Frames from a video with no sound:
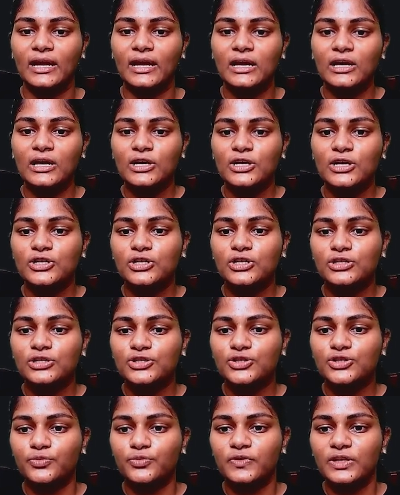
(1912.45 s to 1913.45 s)
So we
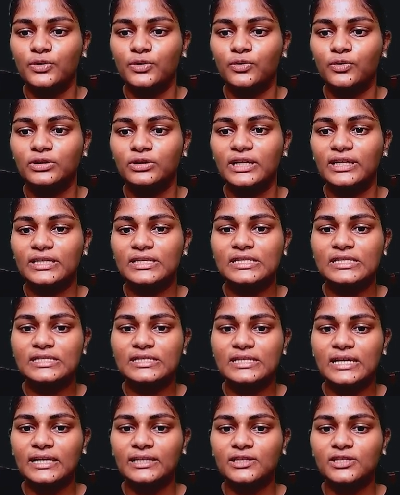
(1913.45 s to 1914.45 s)
know that inside the
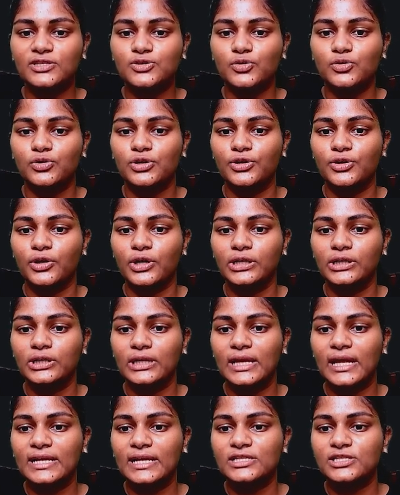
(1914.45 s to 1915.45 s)
solenoid, the lines
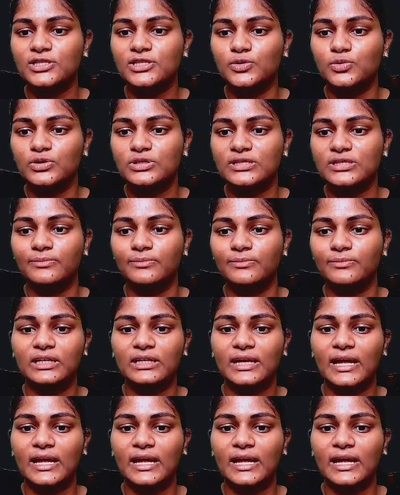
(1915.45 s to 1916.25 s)
look something like